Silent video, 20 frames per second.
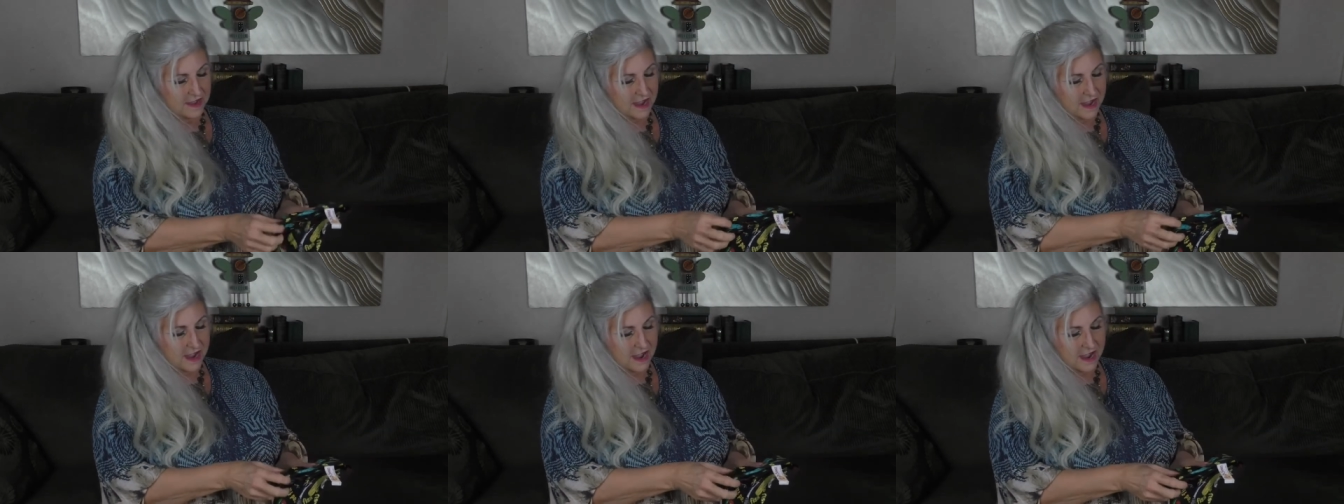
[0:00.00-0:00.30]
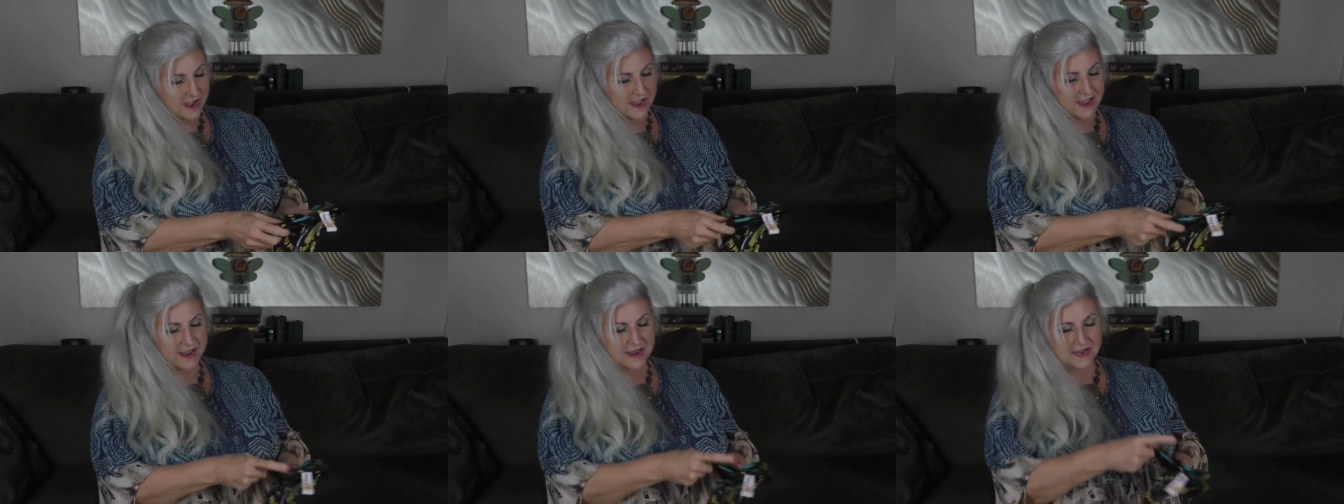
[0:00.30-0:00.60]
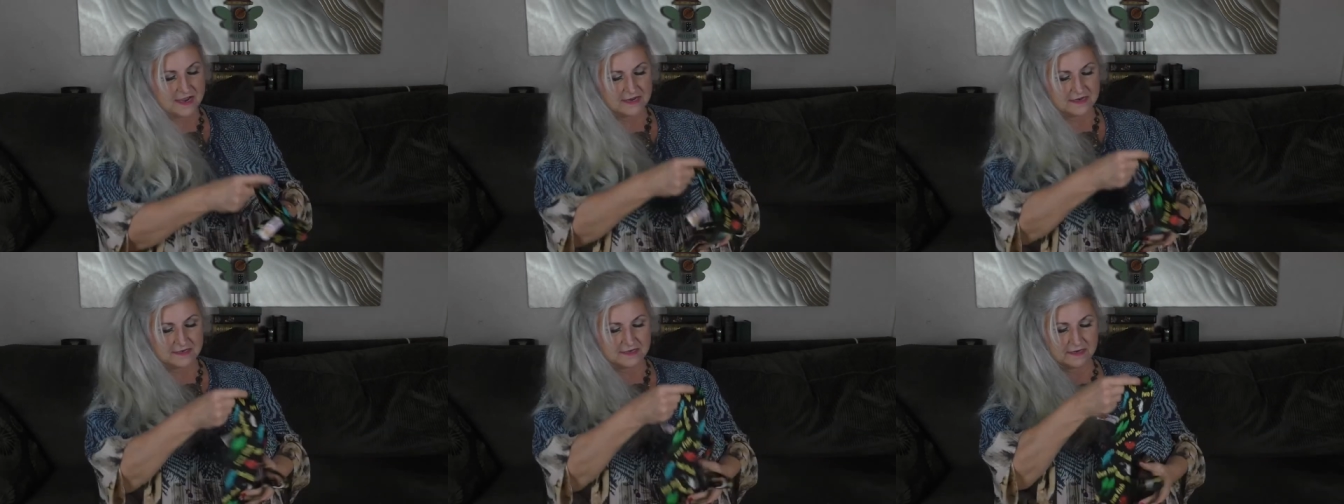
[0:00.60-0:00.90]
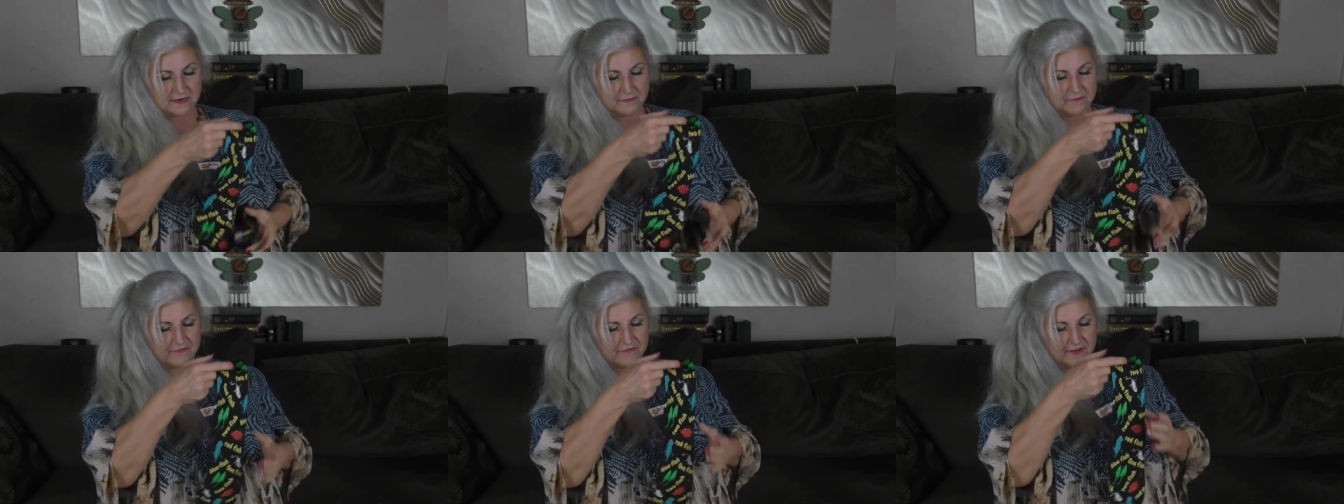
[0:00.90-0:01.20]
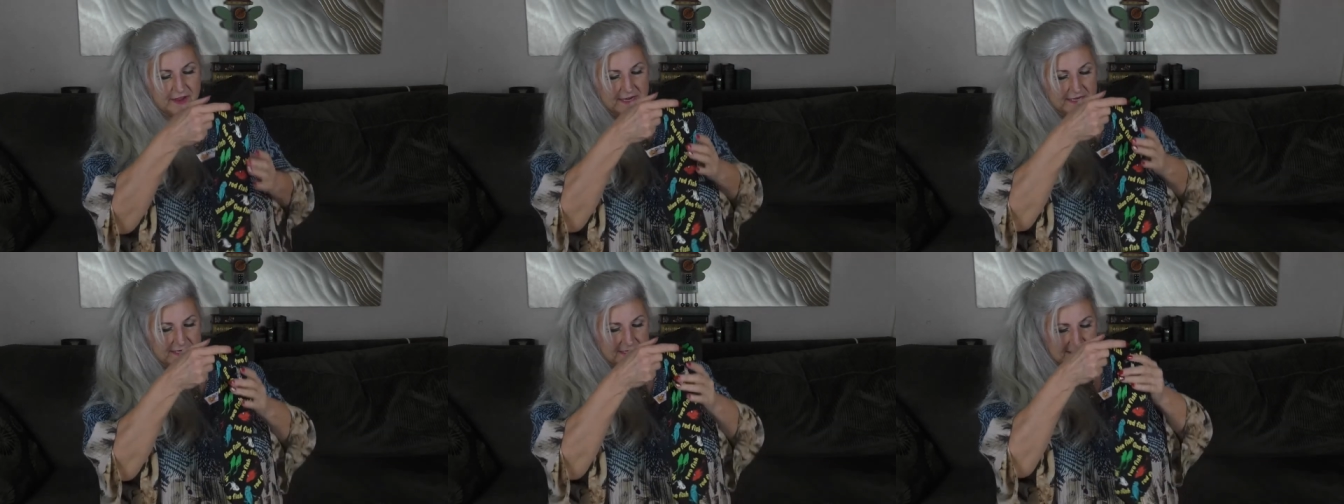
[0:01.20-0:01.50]
I ended up
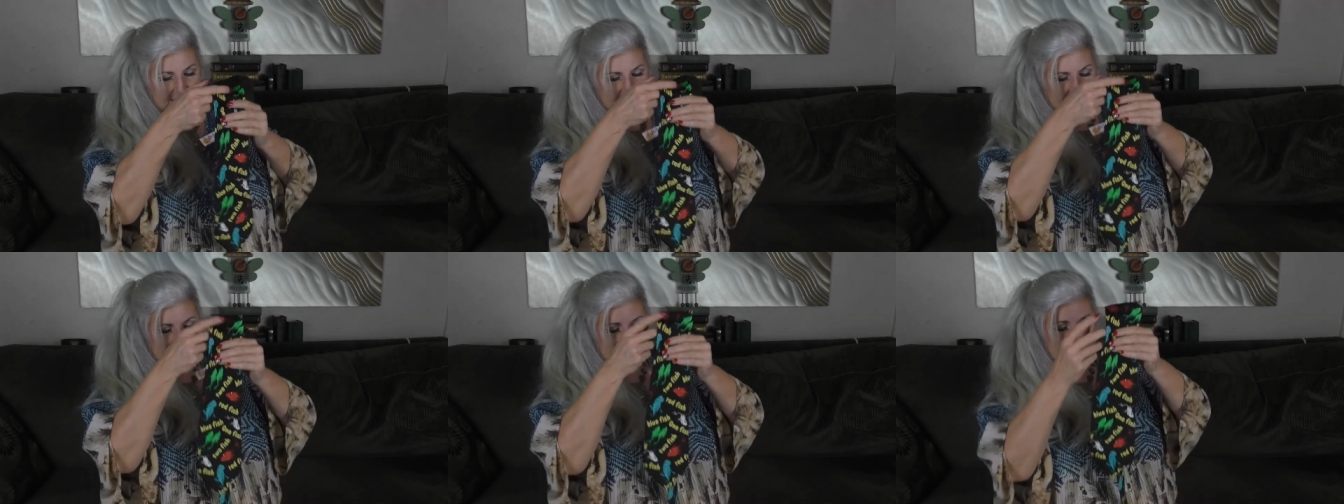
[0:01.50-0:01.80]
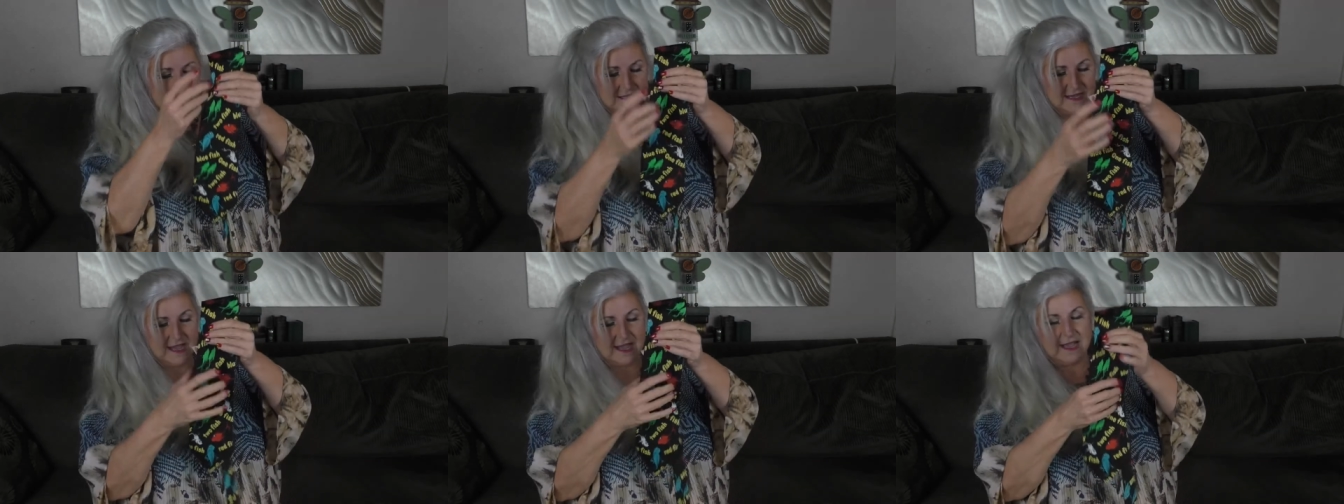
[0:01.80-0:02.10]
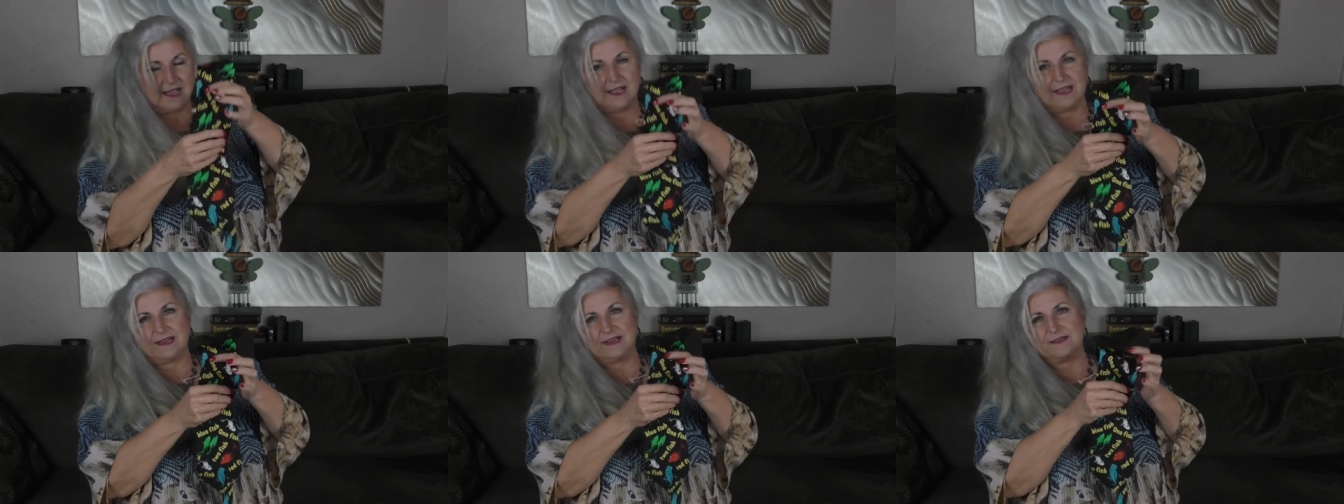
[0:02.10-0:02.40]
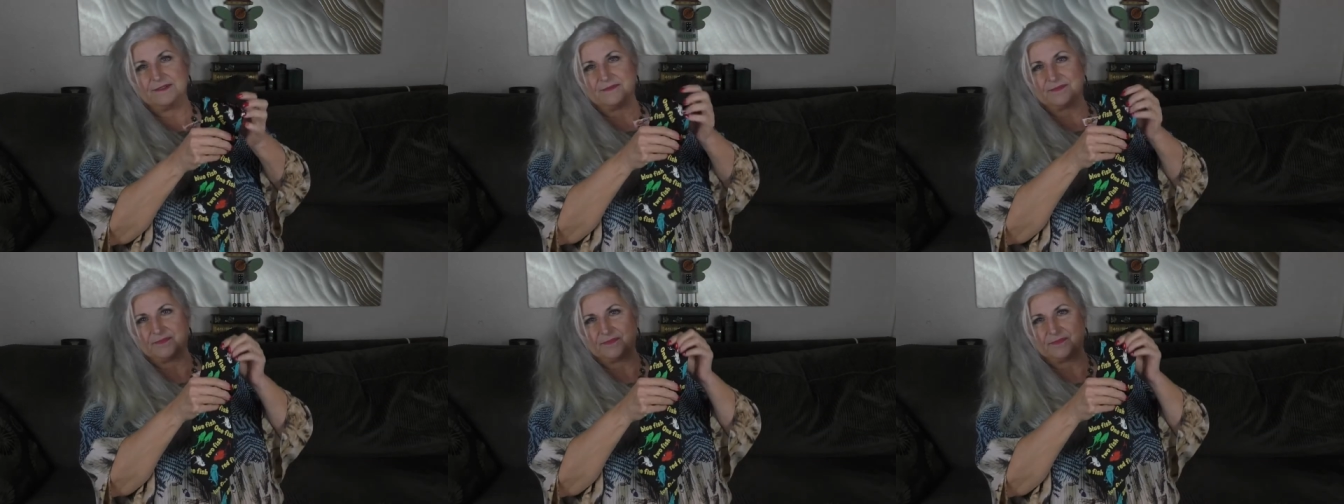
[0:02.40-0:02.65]
finding this guy.